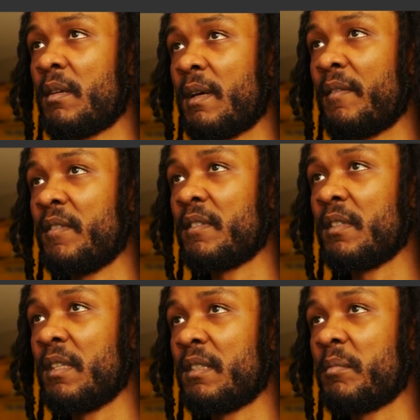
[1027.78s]

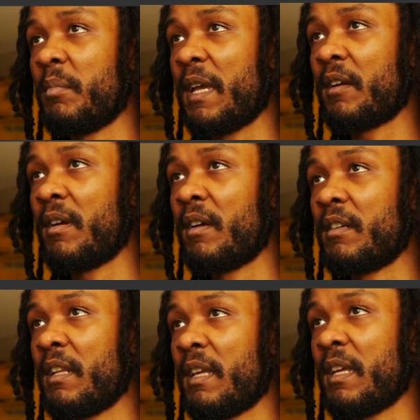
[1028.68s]
Obviously this background
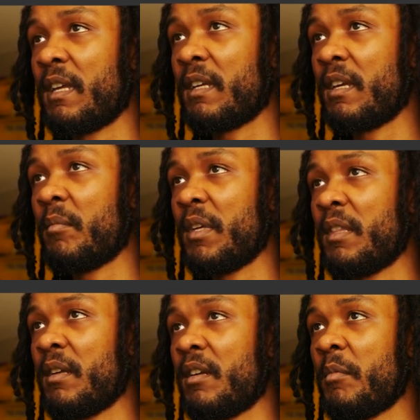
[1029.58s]
of the hand can't be
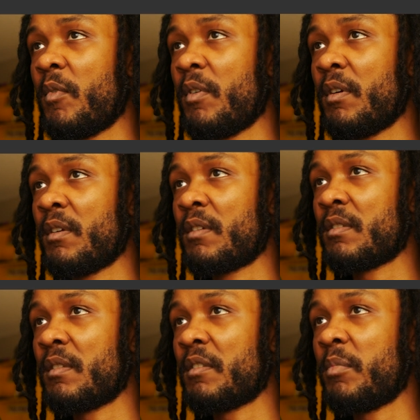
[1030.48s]
there anymore.
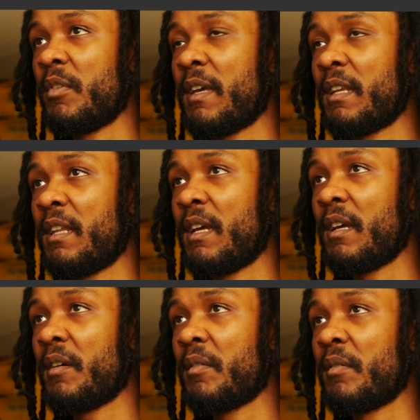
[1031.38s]
So let's pull that
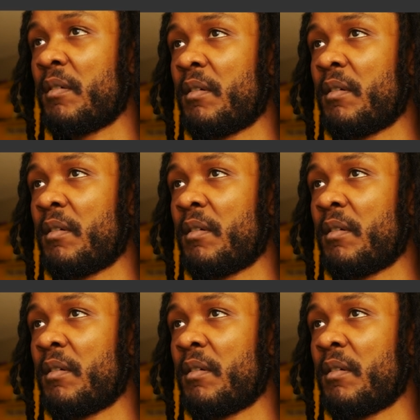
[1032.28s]
down.